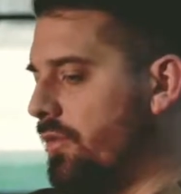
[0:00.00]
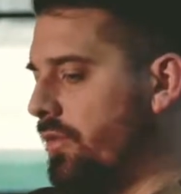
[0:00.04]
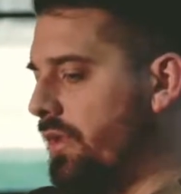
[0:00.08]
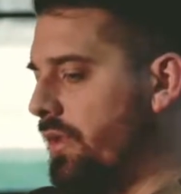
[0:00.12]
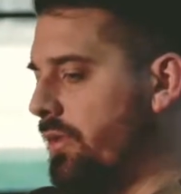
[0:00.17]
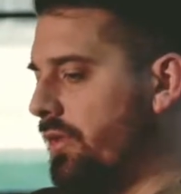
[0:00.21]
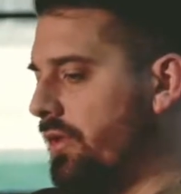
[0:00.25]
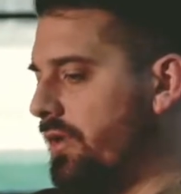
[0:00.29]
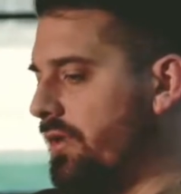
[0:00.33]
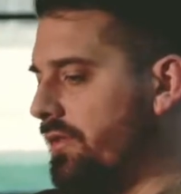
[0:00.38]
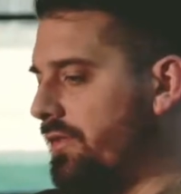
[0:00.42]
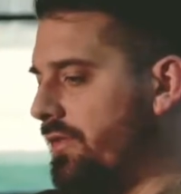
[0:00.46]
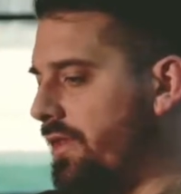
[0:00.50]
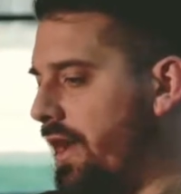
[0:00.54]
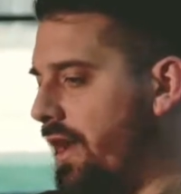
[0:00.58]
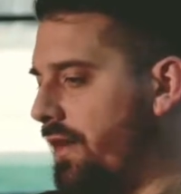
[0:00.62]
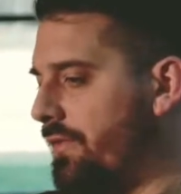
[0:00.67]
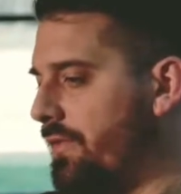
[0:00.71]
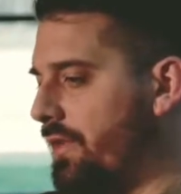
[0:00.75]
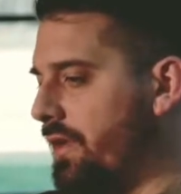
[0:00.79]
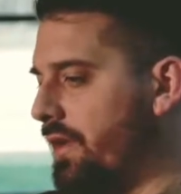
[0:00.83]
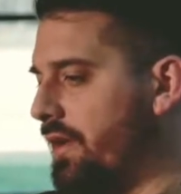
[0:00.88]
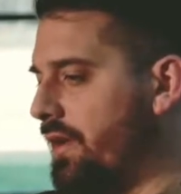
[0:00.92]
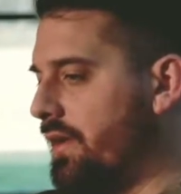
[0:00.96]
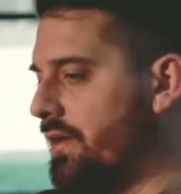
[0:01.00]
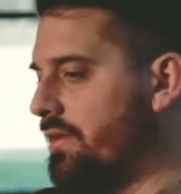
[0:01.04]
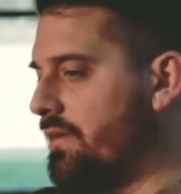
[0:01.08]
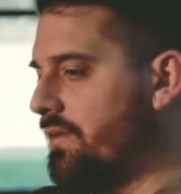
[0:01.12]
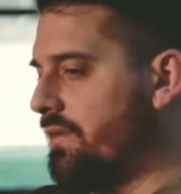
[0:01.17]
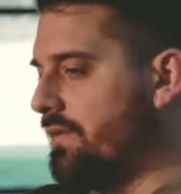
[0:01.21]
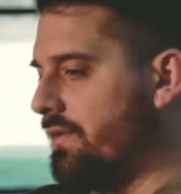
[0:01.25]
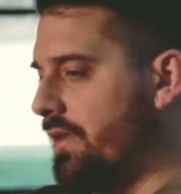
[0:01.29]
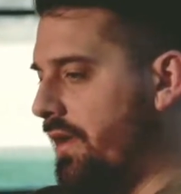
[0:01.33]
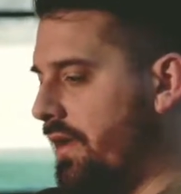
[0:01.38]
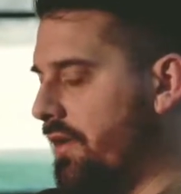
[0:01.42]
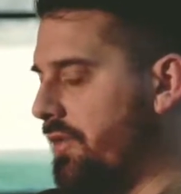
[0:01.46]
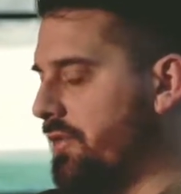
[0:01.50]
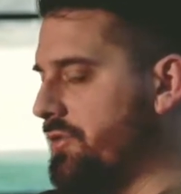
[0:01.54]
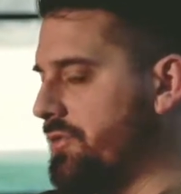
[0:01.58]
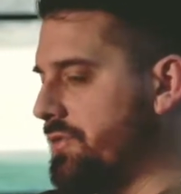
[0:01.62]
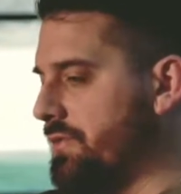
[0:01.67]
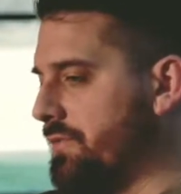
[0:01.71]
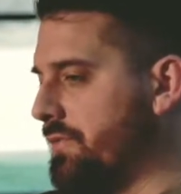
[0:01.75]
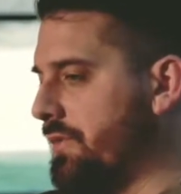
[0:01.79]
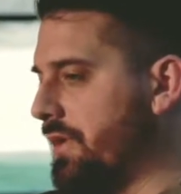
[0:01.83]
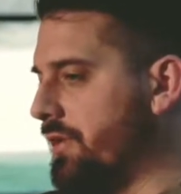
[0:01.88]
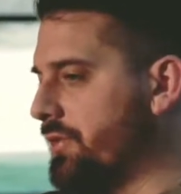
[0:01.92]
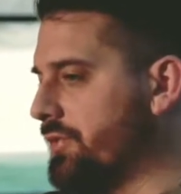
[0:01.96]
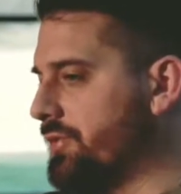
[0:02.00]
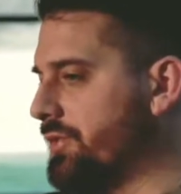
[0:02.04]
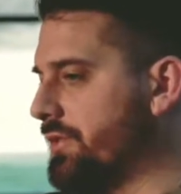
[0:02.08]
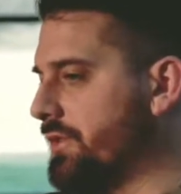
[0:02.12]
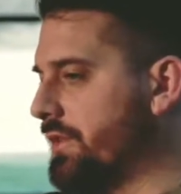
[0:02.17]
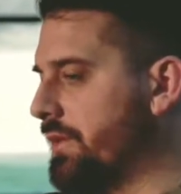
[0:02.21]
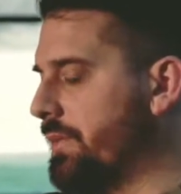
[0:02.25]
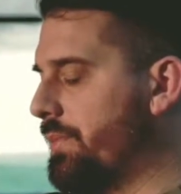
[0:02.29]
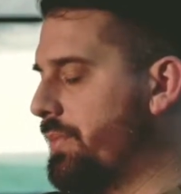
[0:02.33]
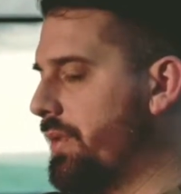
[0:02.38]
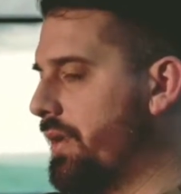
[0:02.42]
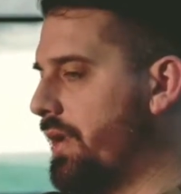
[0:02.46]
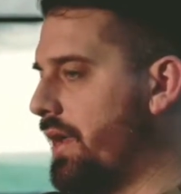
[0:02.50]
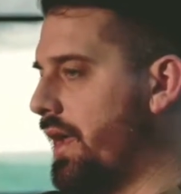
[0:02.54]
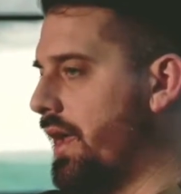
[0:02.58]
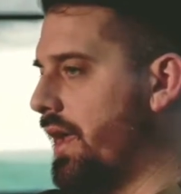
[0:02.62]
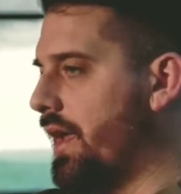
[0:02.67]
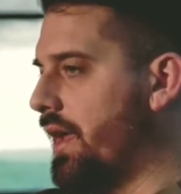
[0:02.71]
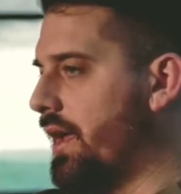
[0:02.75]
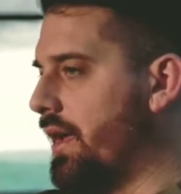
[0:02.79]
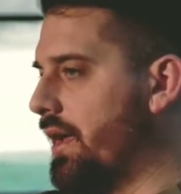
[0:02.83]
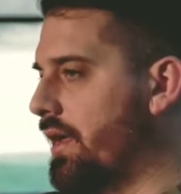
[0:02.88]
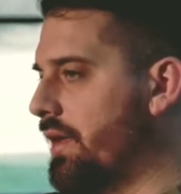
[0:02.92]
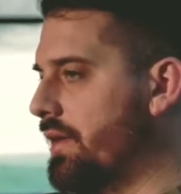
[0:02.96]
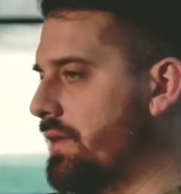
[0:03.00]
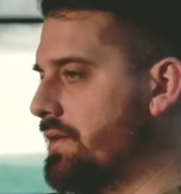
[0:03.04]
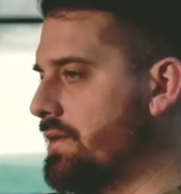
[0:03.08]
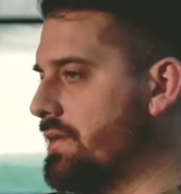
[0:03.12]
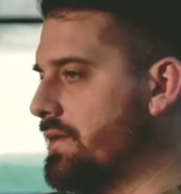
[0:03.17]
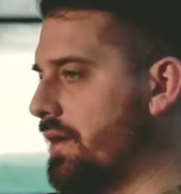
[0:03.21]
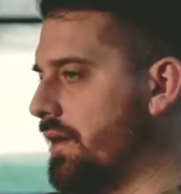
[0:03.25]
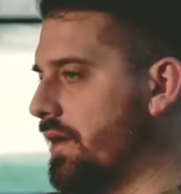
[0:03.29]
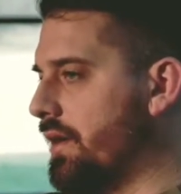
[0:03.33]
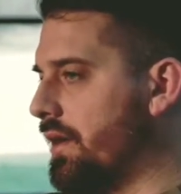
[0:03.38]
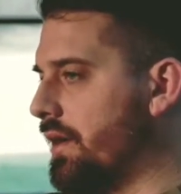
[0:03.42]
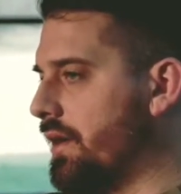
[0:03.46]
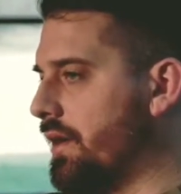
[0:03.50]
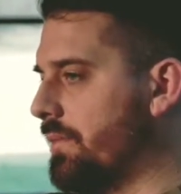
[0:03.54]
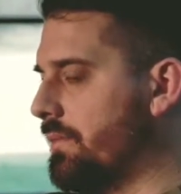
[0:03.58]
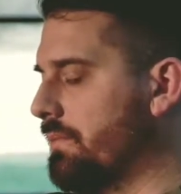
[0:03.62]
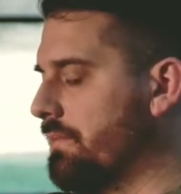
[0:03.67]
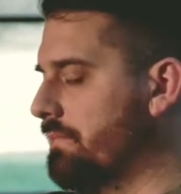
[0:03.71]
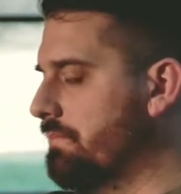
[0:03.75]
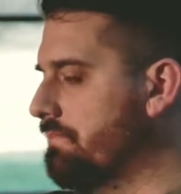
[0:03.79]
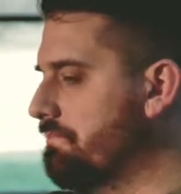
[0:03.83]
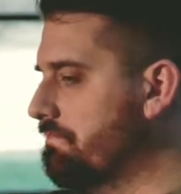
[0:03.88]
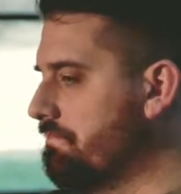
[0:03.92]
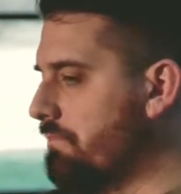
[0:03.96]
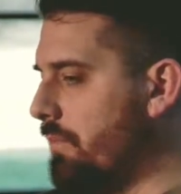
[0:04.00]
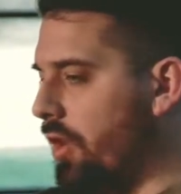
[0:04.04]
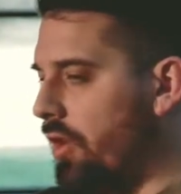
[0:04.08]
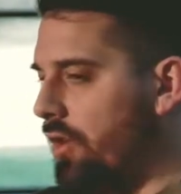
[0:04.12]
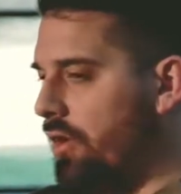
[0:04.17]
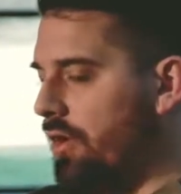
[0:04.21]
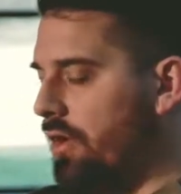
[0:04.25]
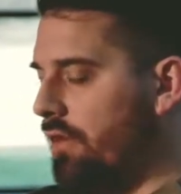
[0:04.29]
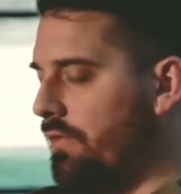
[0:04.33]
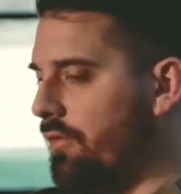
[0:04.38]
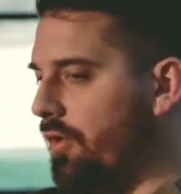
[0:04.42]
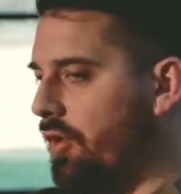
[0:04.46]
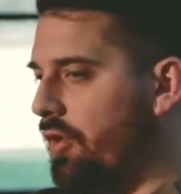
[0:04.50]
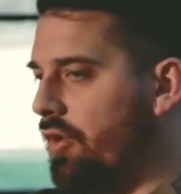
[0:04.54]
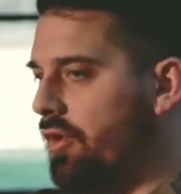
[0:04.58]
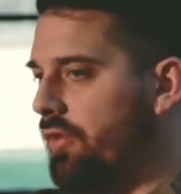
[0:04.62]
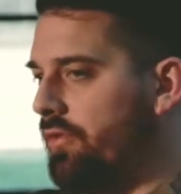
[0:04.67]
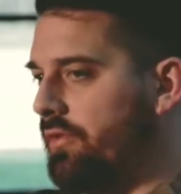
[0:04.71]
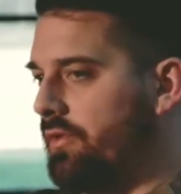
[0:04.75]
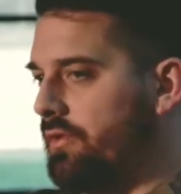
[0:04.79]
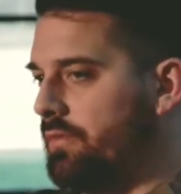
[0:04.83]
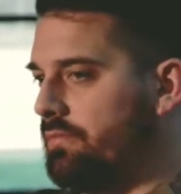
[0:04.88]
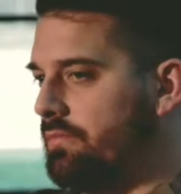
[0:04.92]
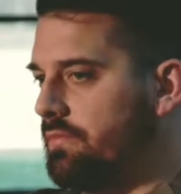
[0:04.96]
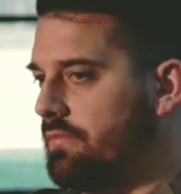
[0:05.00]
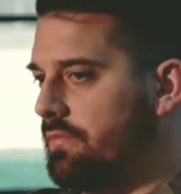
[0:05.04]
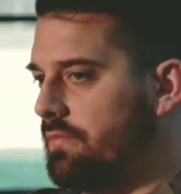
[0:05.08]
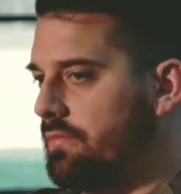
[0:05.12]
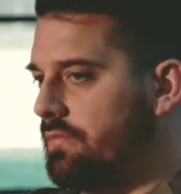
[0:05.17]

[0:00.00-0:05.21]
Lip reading: were on staff at Zion Christian Fellowship, and of all the